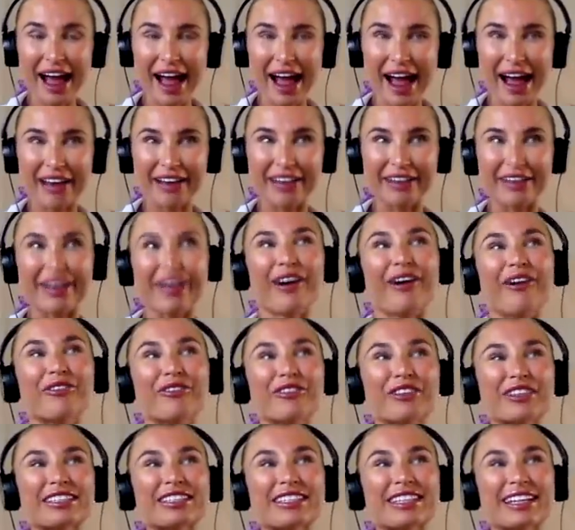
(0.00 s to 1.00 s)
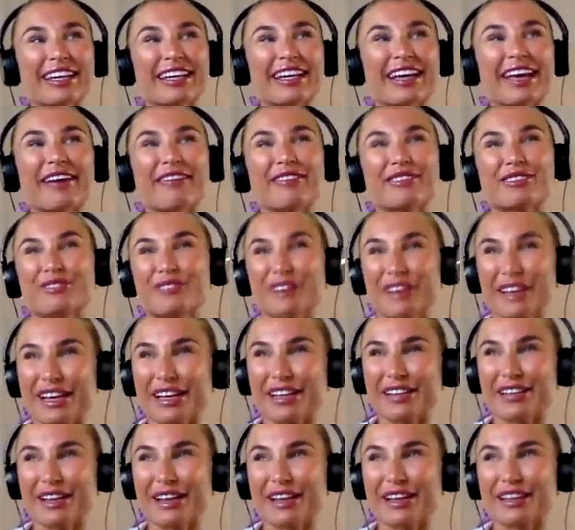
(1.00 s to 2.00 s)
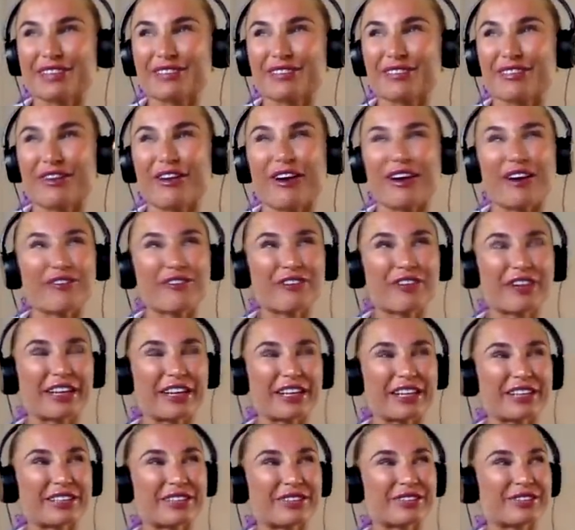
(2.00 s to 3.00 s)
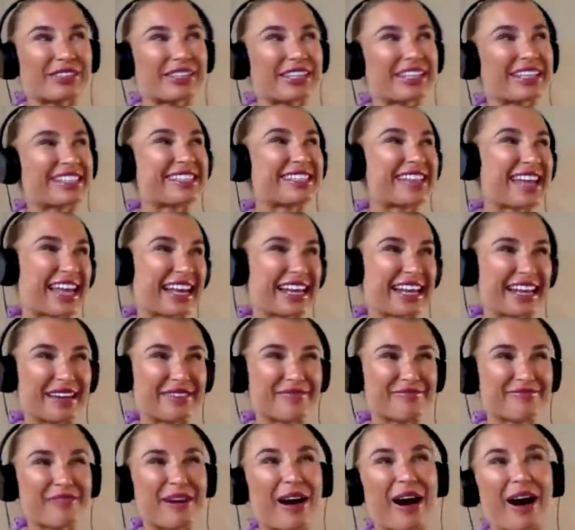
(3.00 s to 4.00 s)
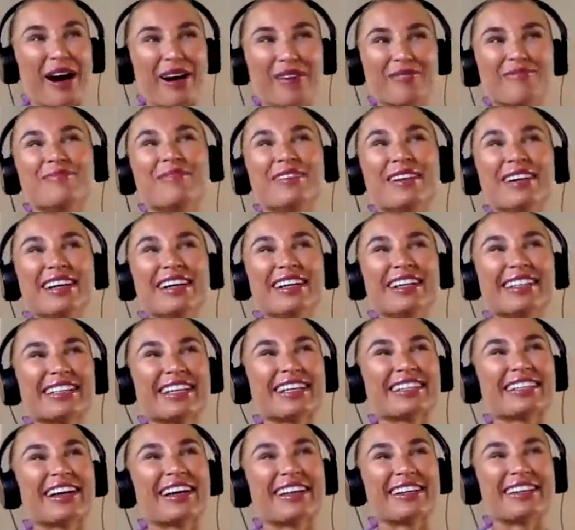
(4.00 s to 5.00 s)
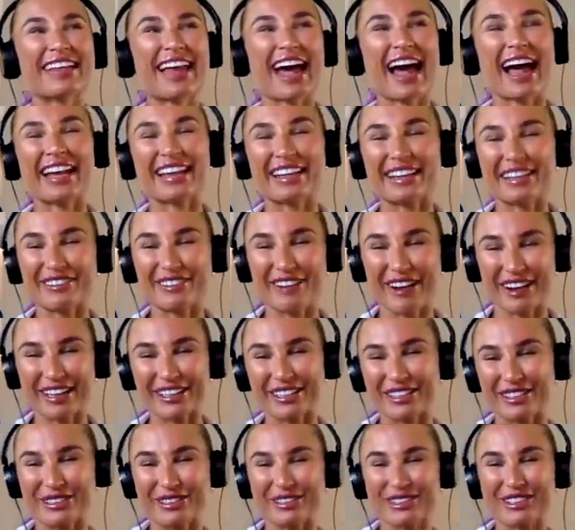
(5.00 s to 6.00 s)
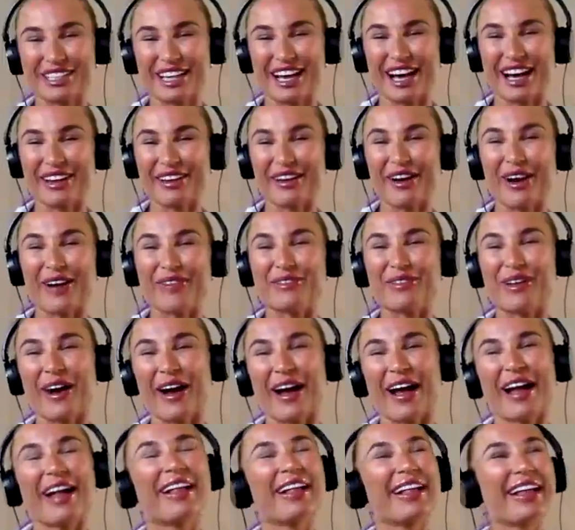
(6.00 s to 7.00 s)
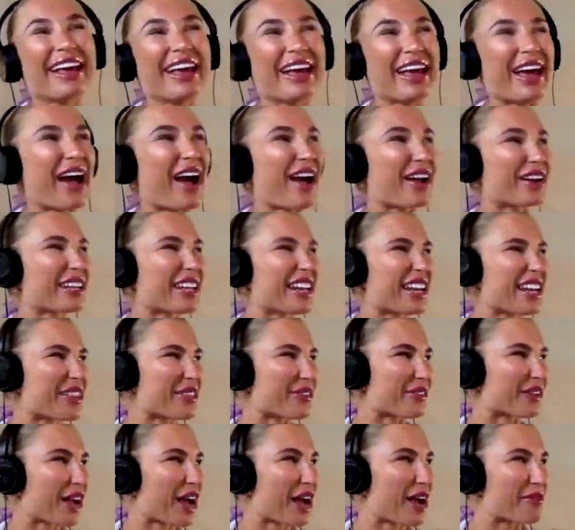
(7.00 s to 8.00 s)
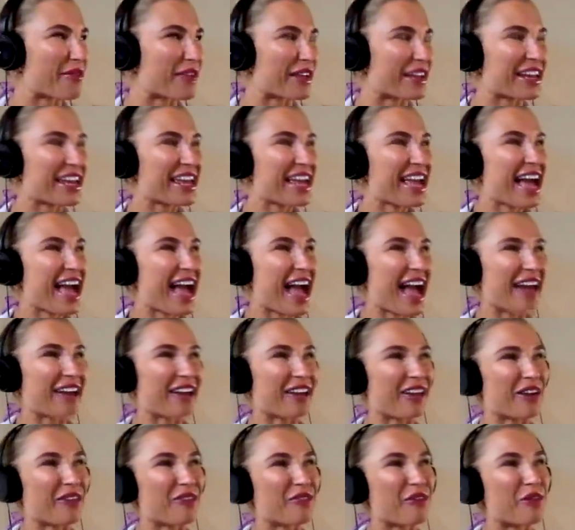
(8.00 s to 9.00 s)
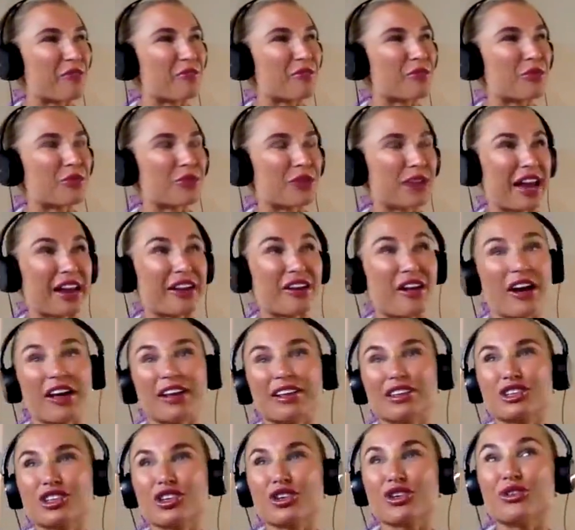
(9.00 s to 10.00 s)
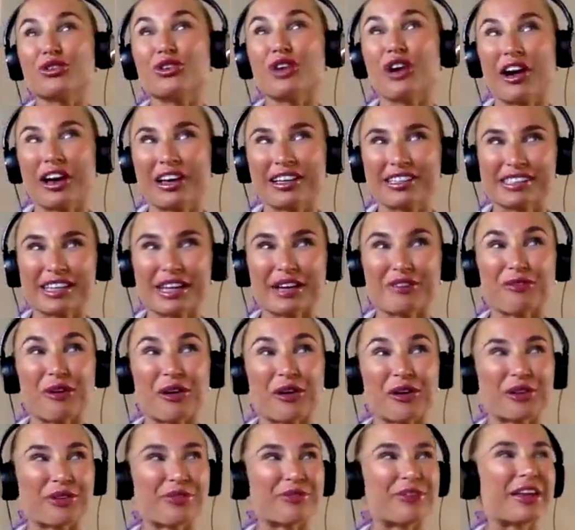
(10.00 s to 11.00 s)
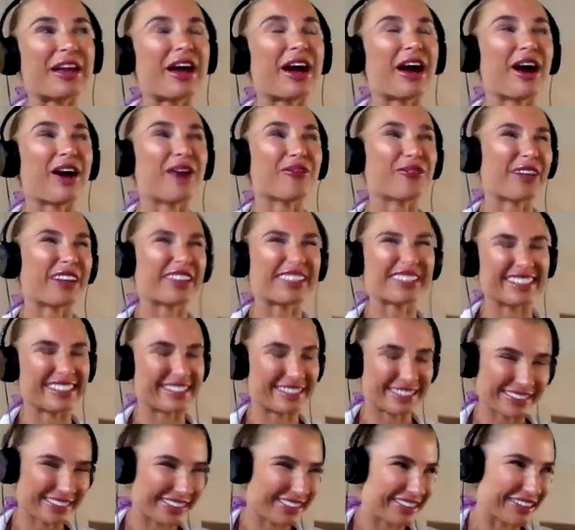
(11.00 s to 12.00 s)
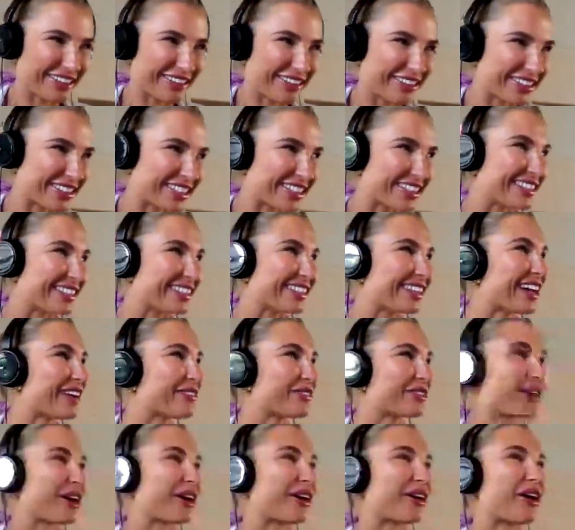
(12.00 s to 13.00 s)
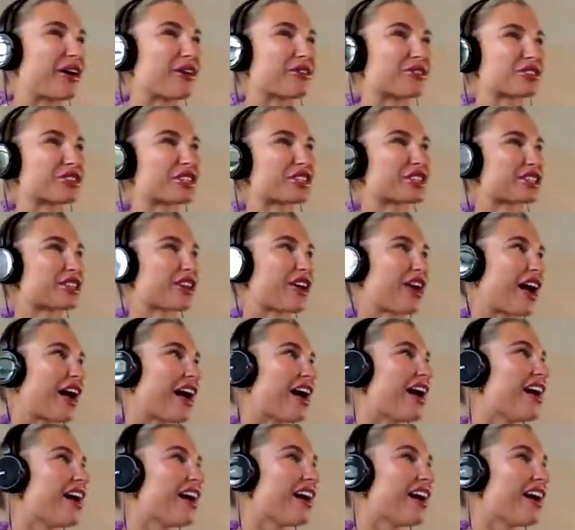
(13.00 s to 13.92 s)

and obviously it was it, it's quite funny because obviously it's Nelly and Mum, so it's like yeah. Nan and granddaughter, and I'm like I'd hear them come in, and like one morning, and like two nights, they woke me up. Like I didn't, you know, I didn't have a go. I was just like,